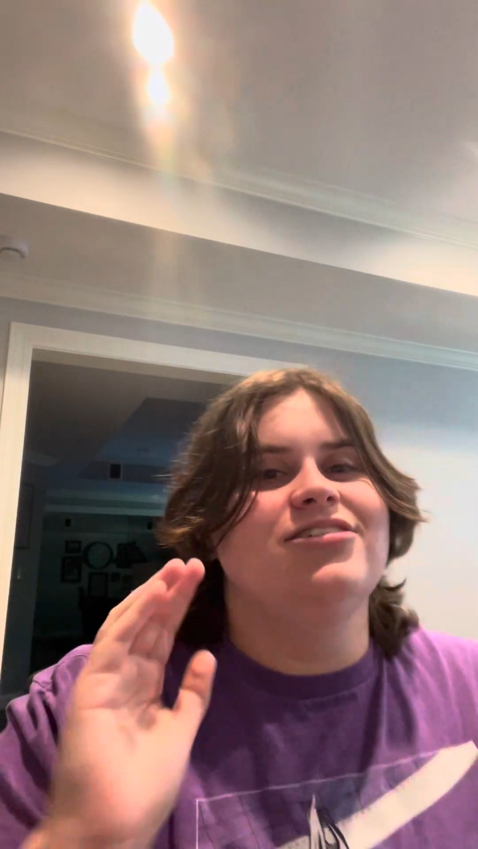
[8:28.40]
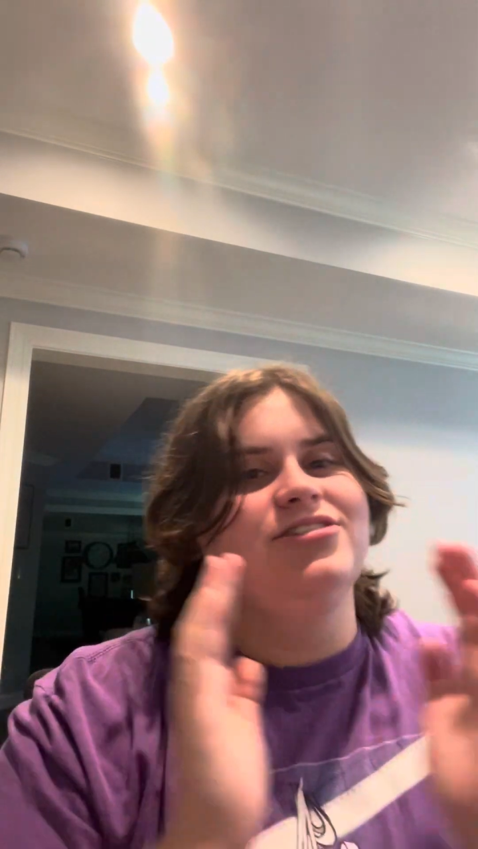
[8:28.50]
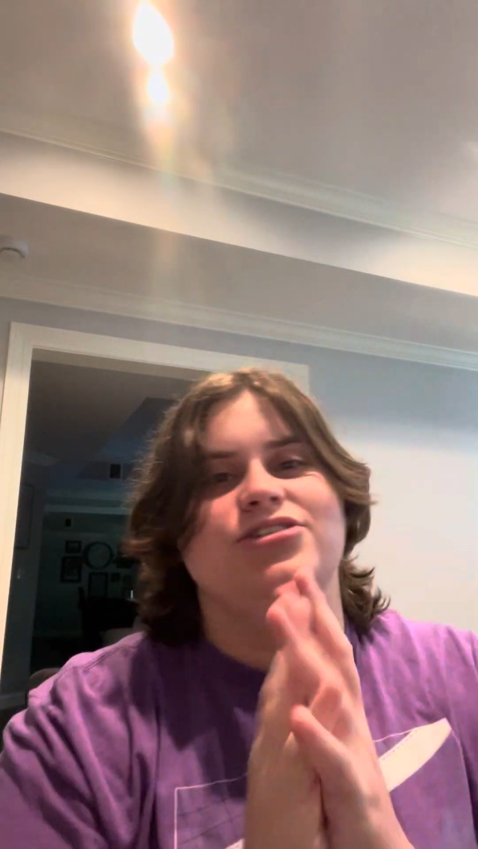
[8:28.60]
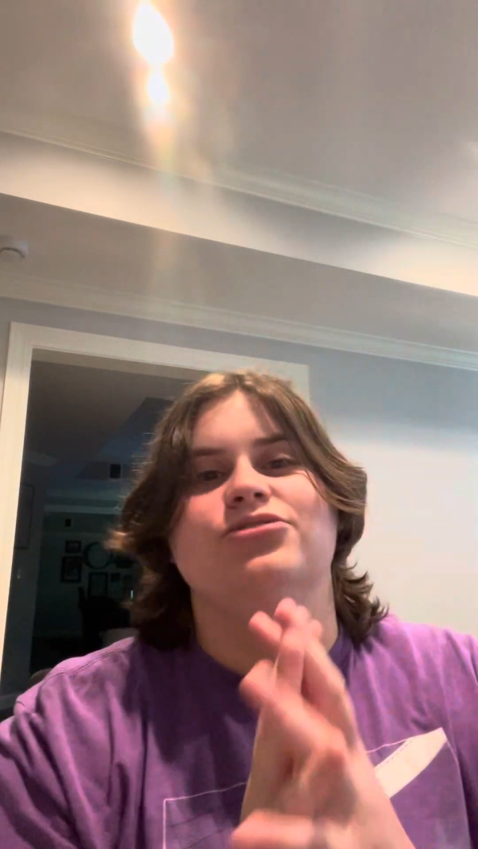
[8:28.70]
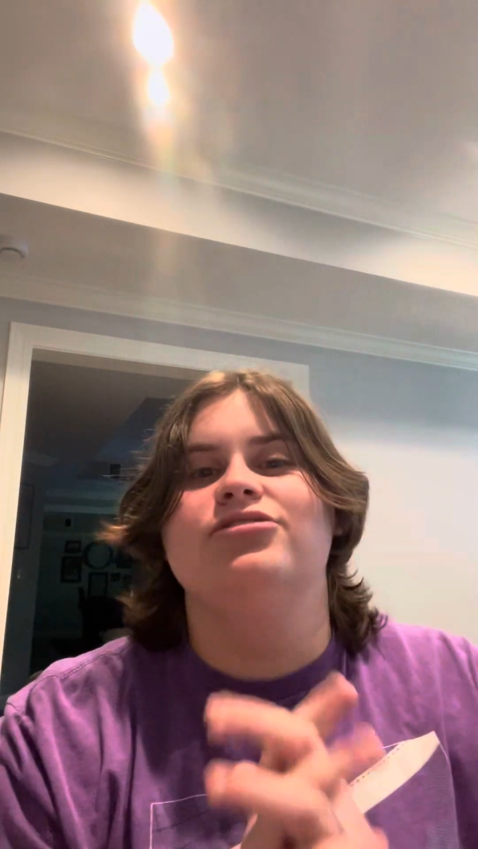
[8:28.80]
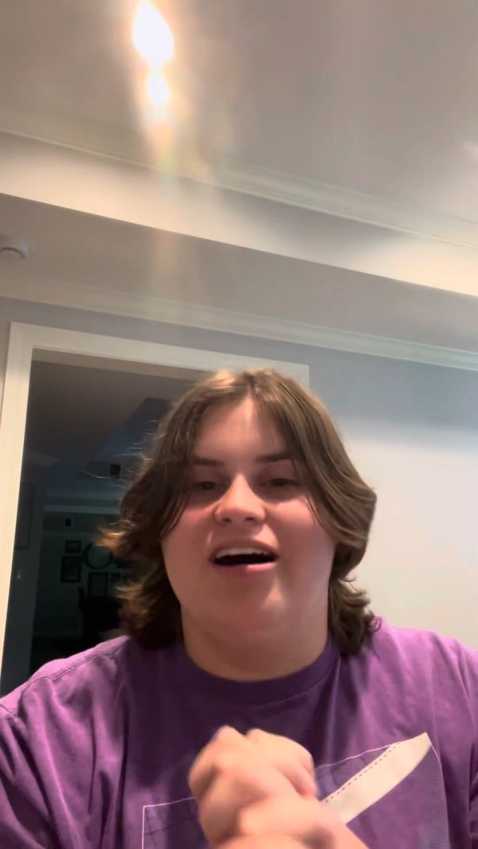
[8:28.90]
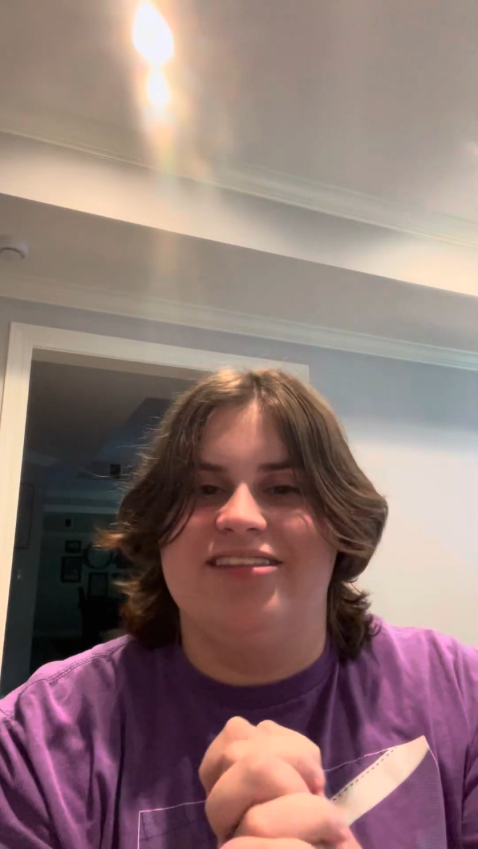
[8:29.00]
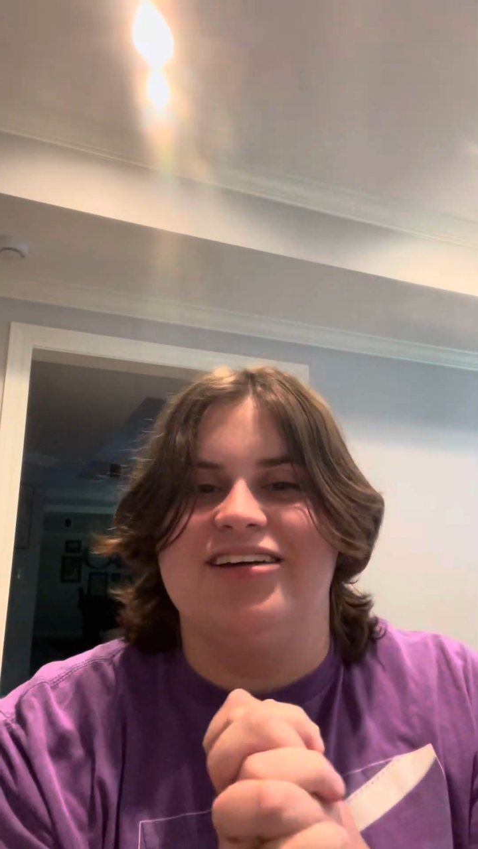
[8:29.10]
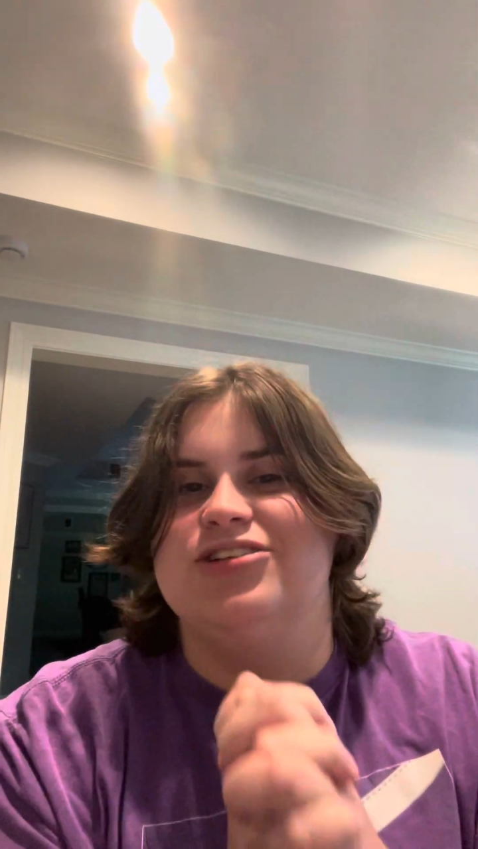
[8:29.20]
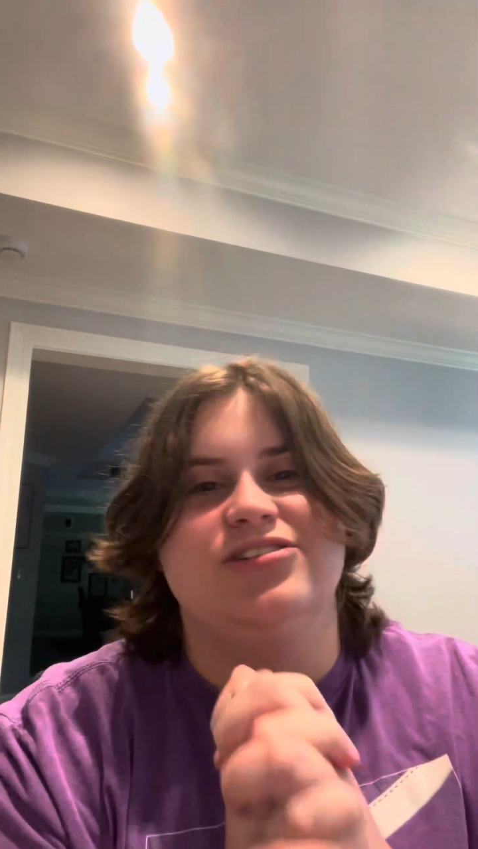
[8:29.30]
You got
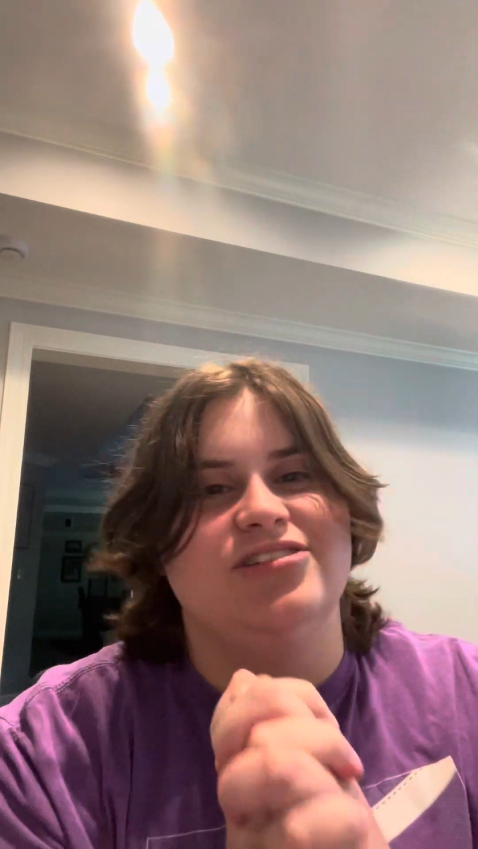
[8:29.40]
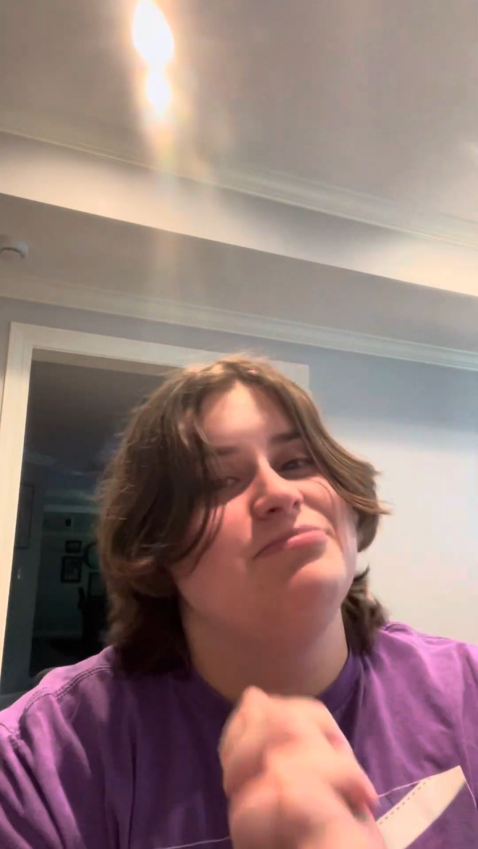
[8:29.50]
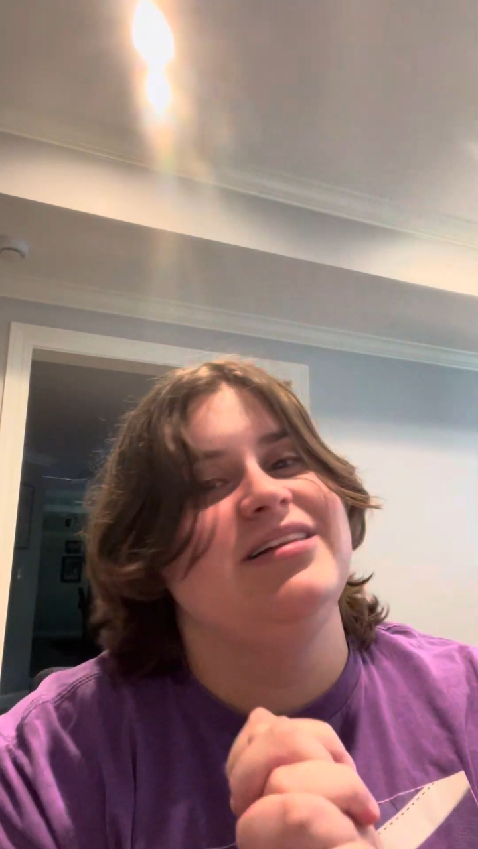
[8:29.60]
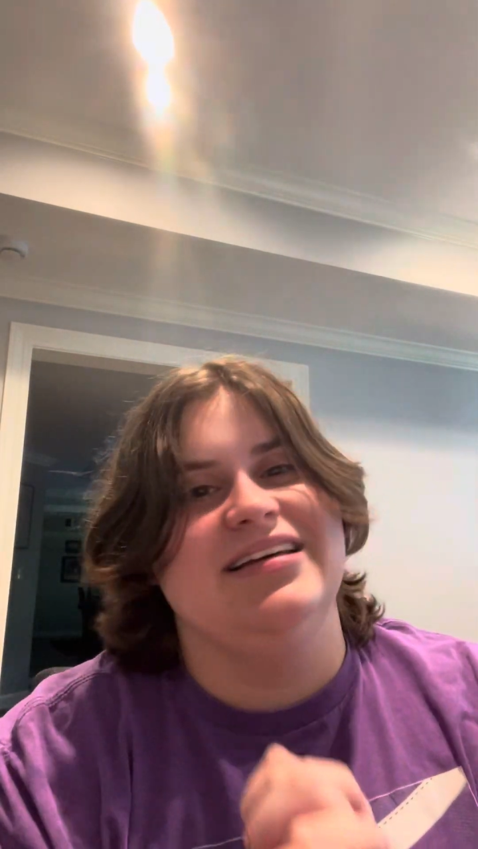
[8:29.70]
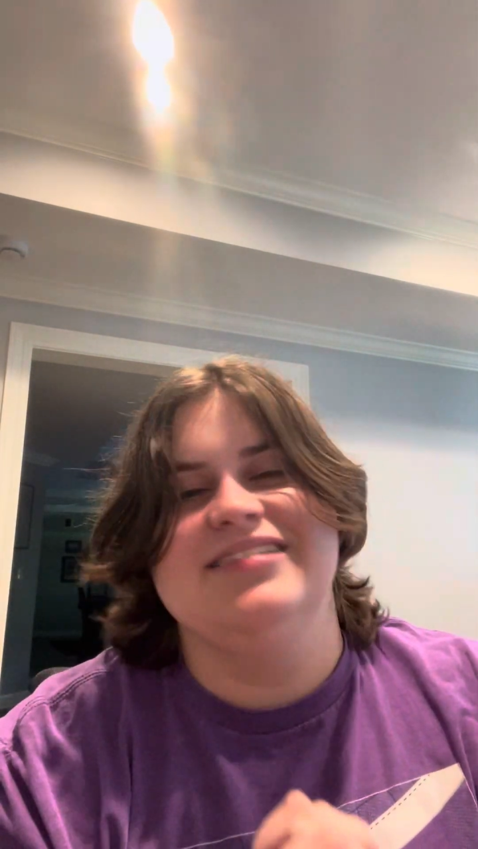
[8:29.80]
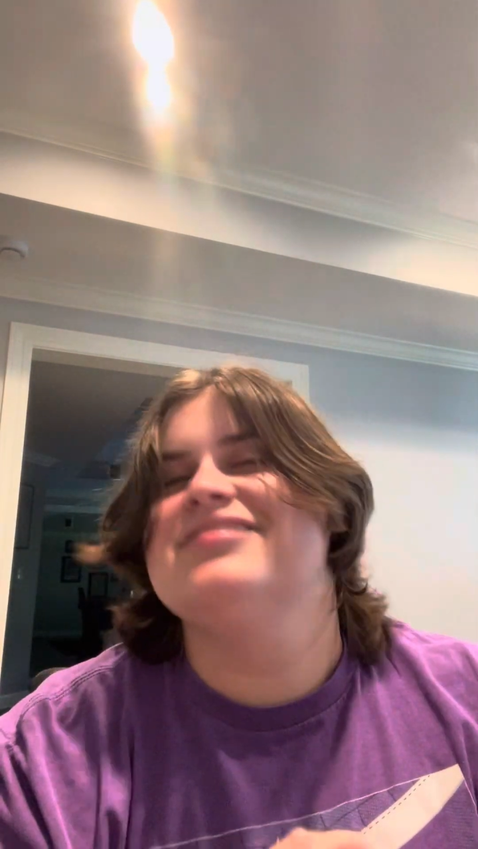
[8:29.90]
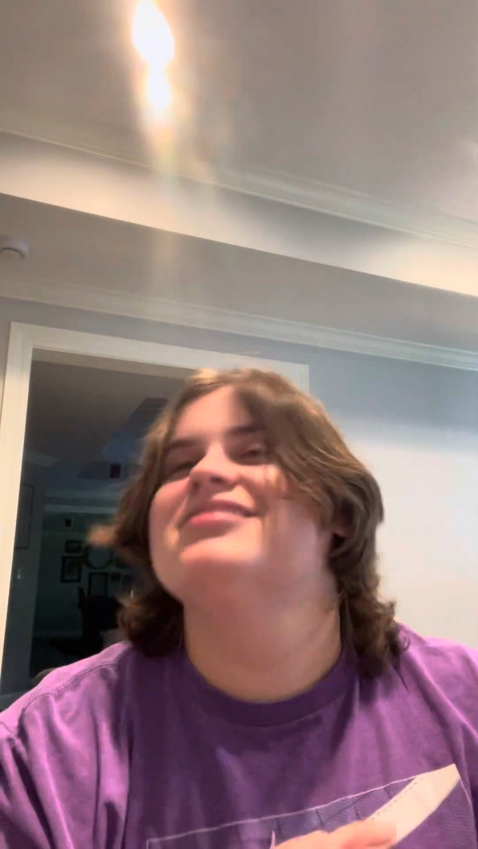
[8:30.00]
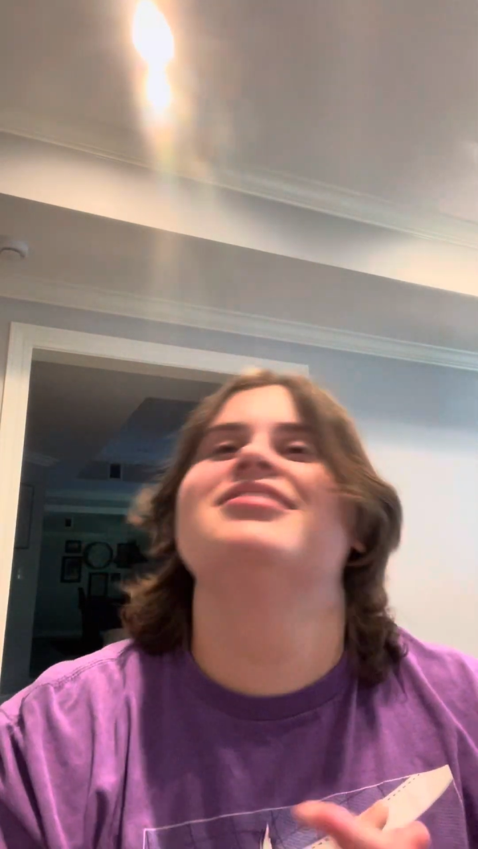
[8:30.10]
that. You please.